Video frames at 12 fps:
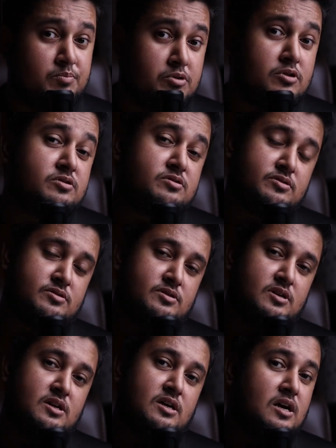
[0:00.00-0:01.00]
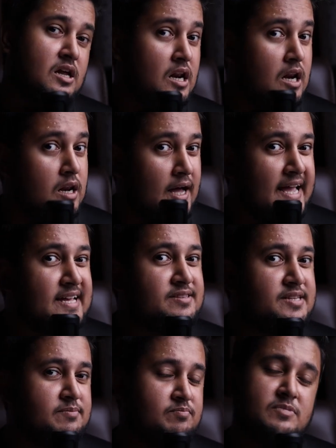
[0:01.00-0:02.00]
posts, like
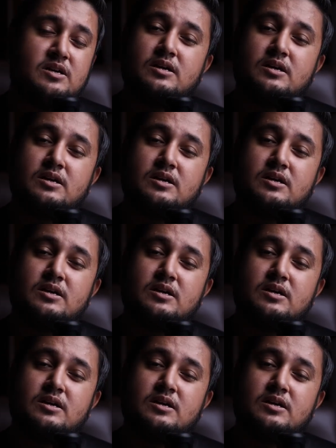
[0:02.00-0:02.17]
them,